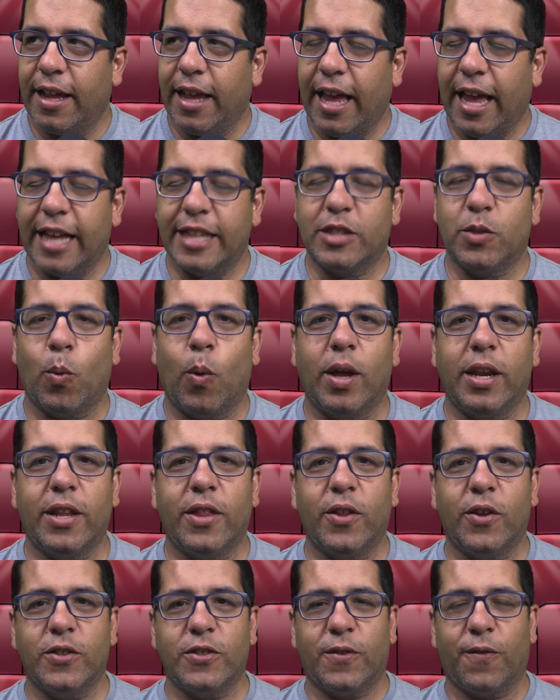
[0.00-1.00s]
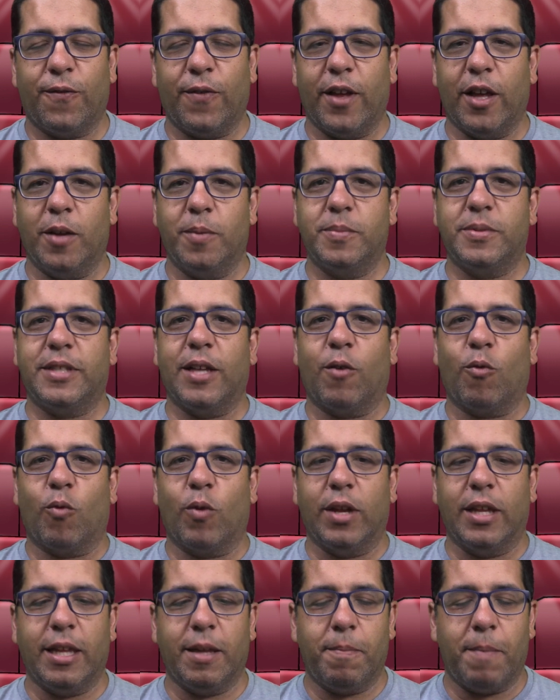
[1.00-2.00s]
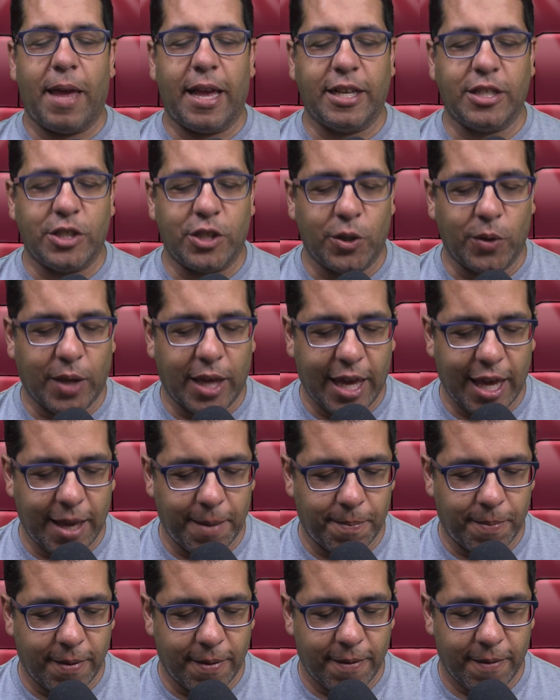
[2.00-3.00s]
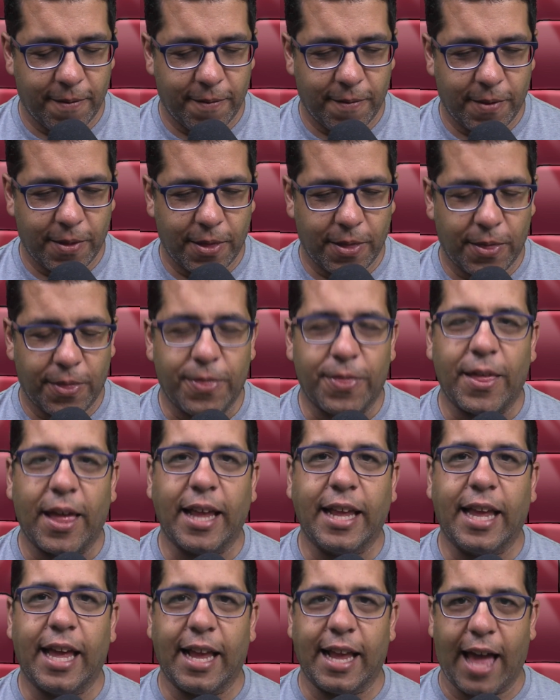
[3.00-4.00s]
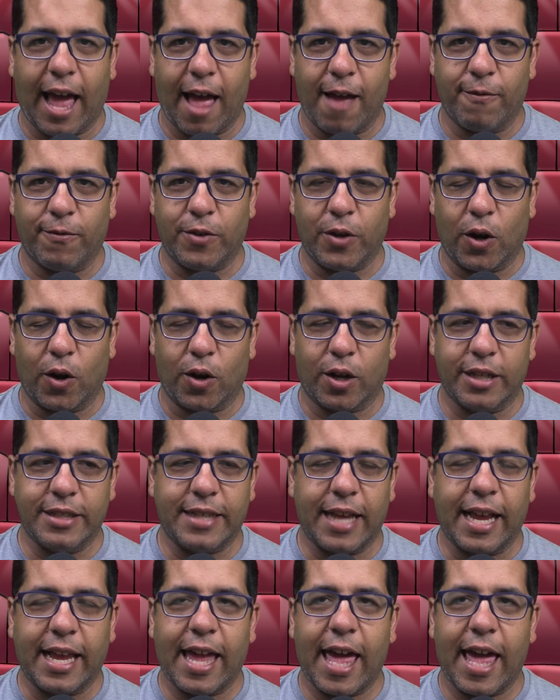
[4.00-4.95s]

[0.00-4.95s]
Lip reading: It's one of those films that really makes you keep thinking after, because I